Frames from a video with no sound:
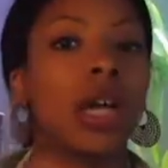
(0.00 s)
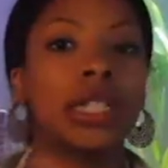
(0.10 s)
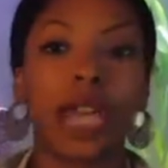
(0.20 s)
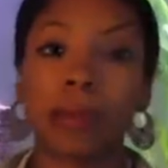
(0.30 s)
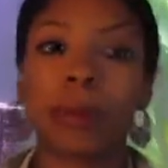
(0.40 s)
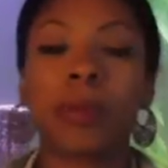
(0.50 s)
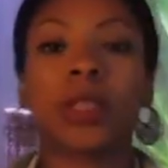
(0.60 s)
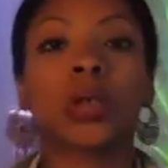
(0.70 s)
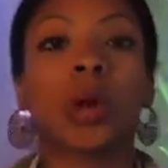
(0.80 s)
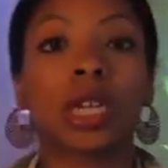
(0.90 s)
date people
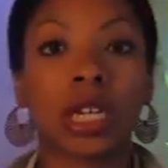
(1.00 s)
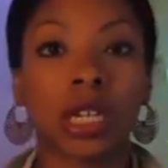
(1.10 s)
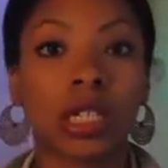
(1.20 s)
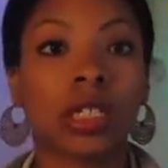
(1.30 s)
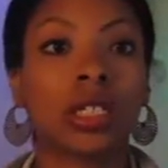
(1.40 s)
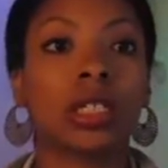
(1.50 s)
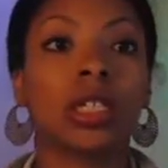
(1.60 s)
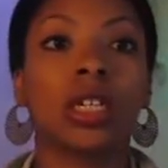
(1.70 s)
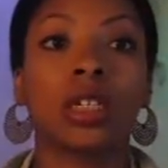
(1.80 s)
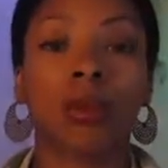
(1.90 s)
20 years,
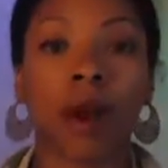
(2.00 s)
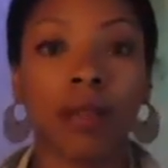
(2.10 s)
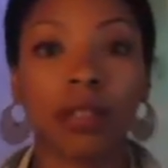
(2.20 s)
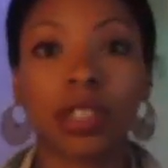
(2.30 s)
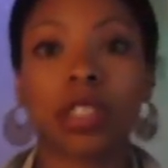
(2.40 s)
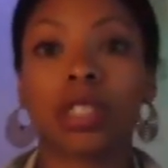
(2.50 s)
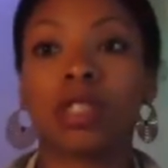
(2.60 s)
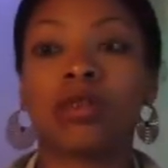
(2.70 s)
12 years,